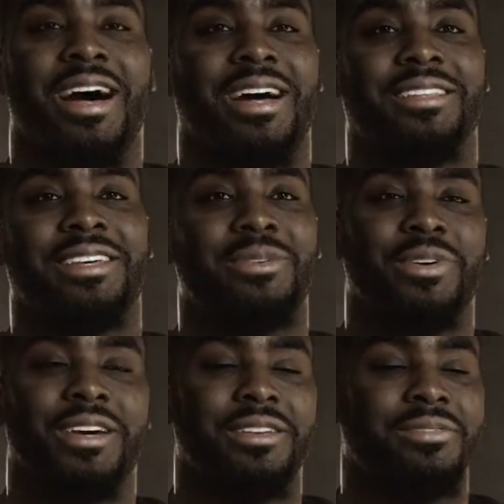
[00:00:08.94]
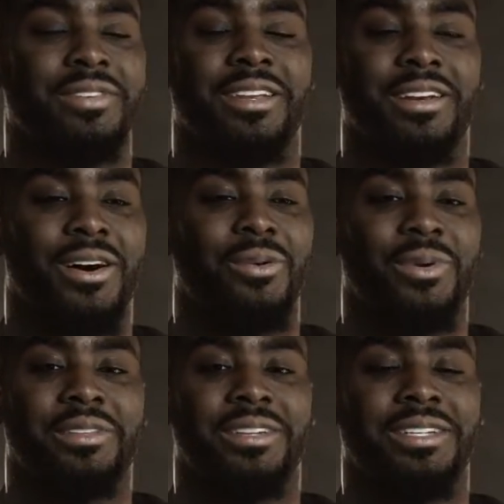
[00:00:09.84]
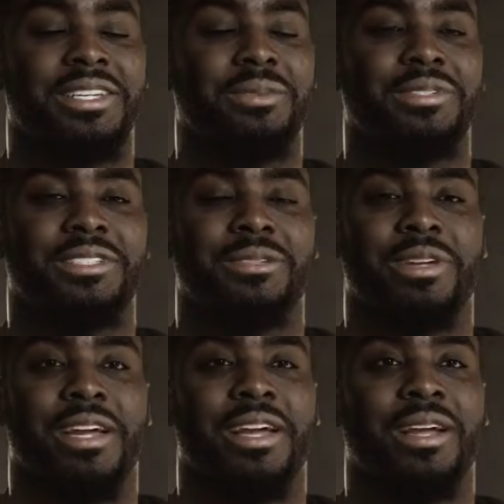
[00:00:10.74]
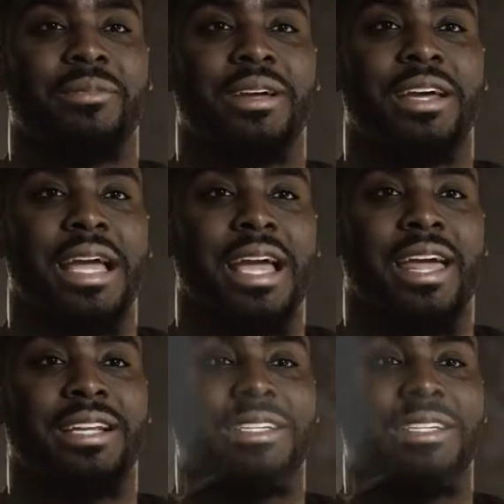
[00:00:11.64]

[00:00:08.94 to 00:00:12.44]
Our team went undefeated all the way to the championship game, and